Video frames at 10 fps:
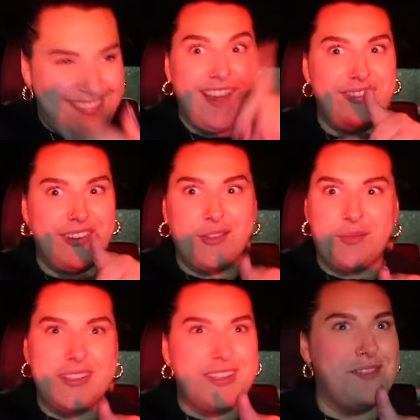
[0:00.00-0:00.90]
If he knows
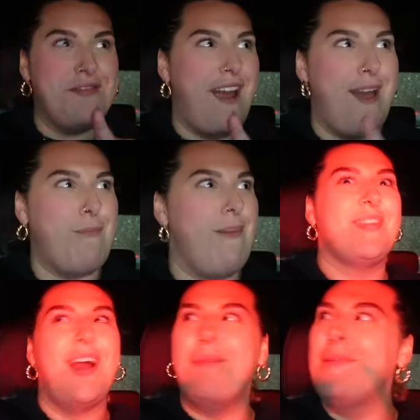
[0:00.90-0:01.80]
what's good for him.
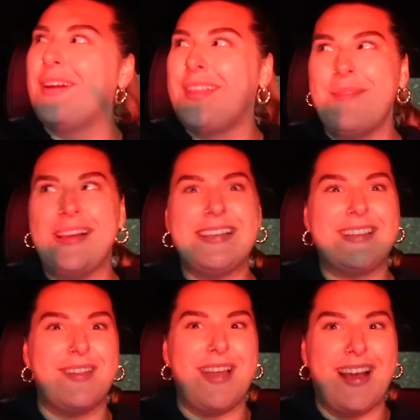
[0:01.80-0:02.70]
Oh my god, that makes it
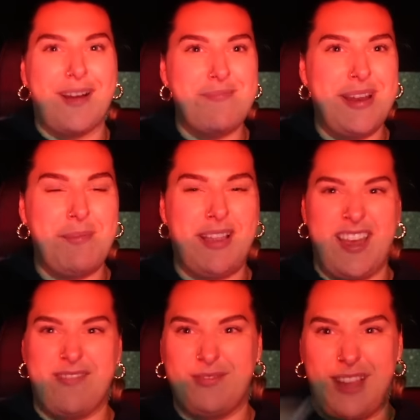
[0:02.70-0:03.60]
sound like I'm
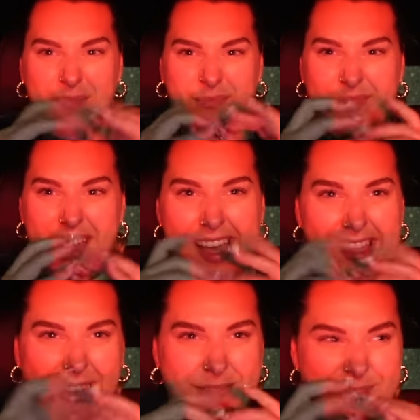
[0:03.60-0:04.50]
manipulative. Like
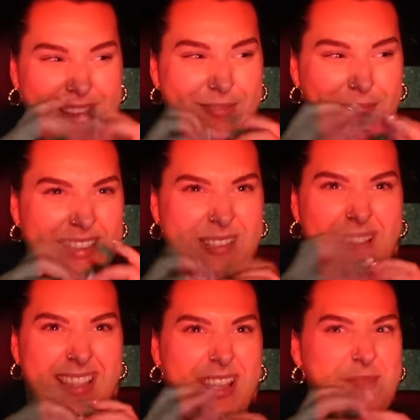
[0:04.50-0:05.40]
I'm some evil
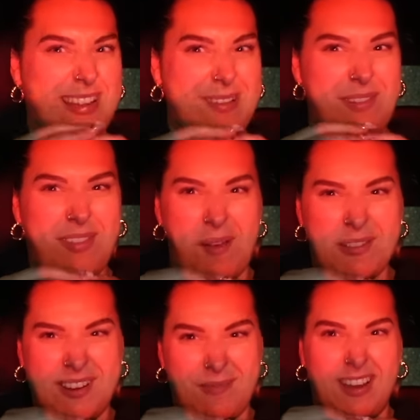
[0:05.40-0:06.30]
mastermind, like you better get me
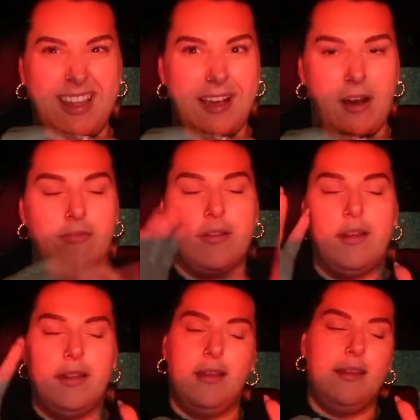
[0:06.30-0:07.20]
flowers or I'm gonna kick off.
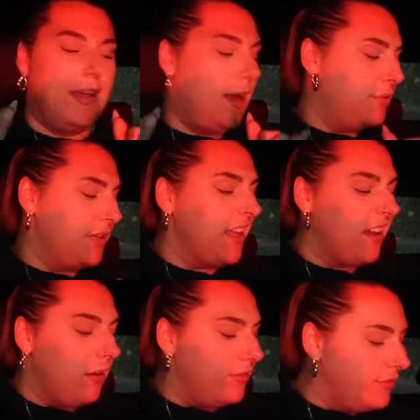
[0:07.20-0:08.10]
I wouldn't
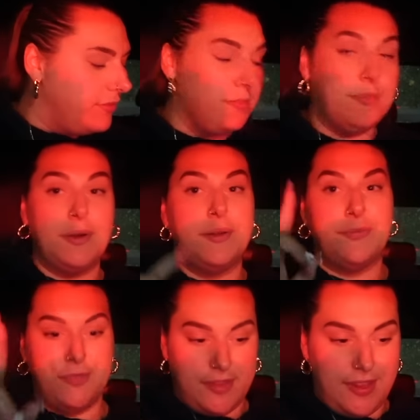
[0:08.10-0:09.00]
kick off, but
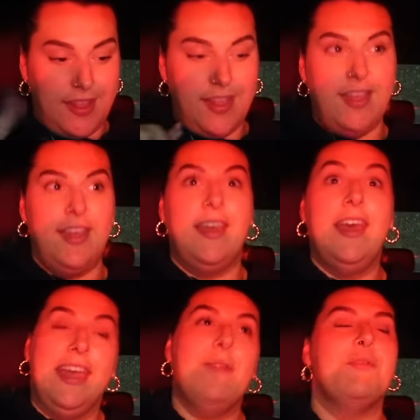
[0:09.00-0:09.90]

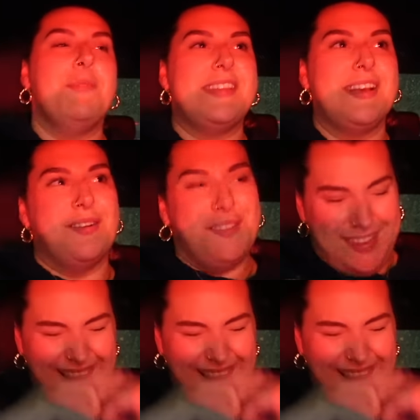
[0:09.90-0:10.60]
he would be single.